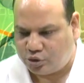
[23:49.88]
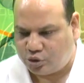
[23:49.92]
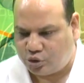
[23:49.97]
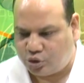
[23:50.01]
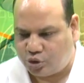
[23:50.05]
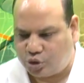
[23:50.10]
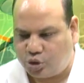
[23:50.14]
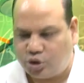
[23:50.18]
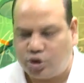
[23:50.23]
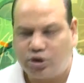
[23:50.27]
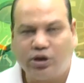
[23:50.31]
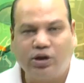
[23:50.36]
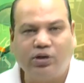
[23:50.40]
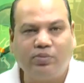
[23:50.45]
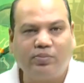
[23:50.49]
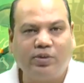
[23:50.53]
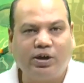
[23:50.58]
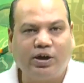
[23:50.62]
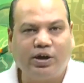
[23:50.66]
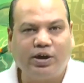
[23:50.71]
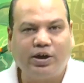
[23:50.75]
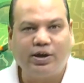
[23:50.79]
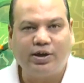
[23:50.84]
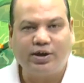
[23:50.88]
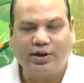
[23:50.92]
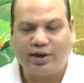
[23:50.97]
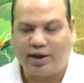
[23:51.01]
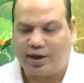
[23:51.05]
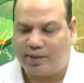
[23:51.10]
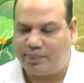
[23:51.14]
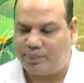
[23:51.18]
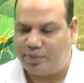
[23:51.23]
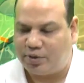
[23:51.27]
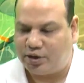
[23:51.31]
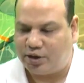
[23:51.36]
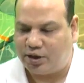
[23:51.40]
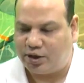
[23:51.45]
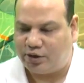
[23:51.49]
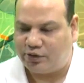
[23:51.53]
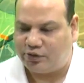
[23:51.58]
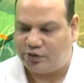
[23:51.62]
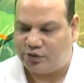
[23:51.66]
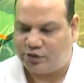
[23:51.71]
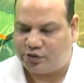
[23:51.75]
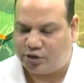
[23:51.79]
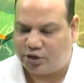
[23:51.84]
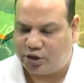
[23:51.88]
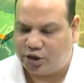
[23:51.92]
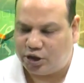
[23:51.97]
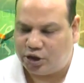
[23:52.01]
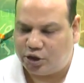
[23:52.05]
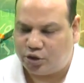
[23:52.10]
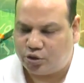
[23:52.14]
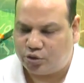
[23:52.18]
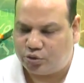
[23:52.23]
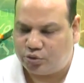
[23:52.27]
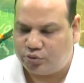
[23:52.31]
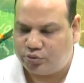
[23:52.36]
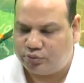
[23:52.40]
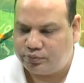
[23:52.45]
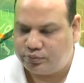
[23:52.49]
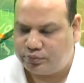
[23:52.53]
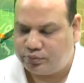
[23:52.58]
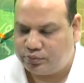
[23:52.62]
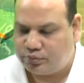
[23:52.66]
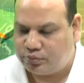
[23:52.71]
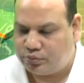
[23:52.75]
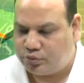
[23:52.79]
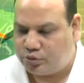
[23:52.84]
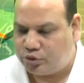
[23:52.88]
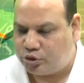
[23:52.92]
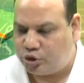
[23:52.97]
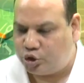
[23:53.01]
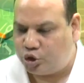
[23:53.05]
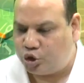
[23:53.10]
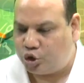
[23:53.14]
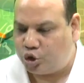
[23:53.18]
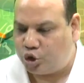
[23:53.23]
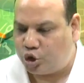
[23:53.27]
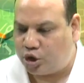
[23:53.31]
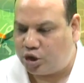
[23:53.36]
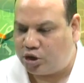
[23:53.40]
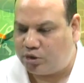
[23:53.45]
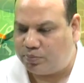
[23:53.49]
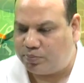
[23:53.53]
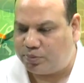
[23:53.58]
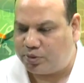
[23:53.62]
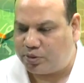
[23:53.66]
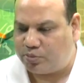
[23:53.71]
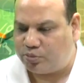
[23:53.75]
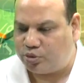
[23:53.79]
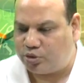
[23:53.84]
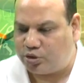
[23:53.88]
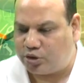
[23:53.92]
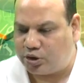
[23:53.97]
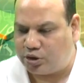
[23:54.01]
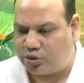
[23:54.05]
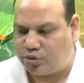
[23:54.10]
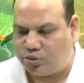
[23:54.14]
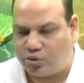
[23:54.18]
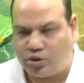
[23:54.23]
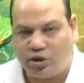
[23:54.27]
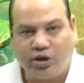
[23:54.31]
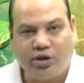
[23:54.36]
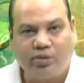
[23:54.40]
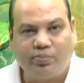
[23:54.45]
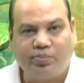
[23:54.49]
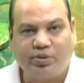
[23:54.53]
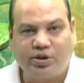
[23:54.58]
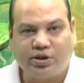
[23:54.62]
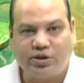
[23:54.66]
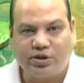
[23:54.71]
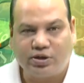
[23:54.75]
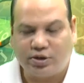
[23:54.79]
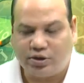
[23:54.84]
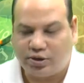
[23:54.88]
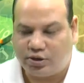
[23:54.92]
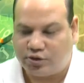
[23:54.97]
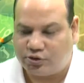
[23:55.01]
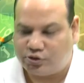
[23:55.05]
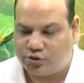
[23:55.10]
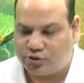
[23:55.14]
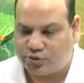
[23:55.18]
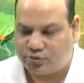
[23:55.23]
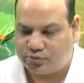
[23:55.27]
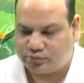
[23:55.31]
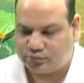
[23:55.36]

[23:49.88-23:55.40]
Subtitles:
total market capitalization into non-promoter holding percentage.